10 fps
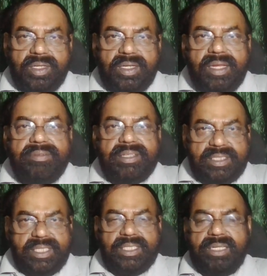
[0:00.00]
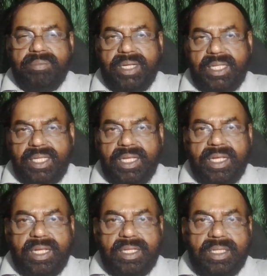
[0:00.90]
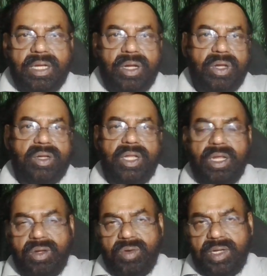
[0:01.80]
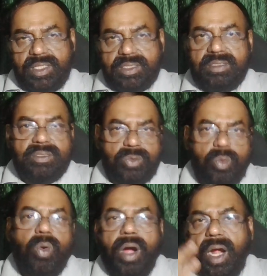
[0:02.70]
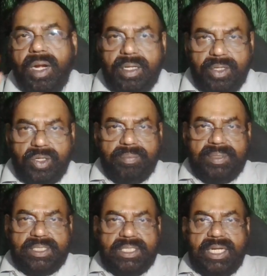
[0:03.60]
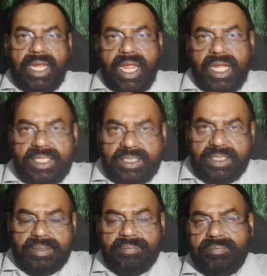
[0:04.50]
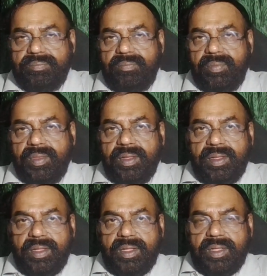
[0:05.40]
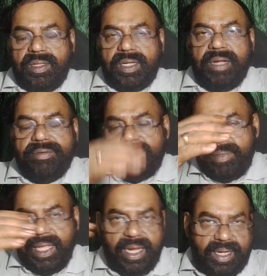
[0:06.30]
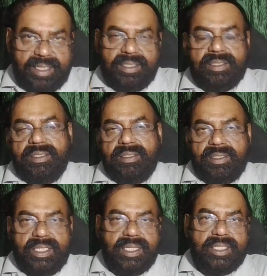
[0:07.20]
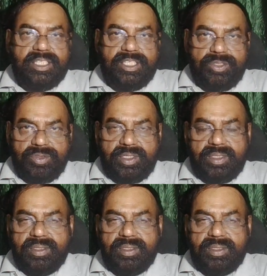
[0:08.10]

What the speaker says: devastated by the colonial rulers, who are Europeans in any case. Right from there, their attitude.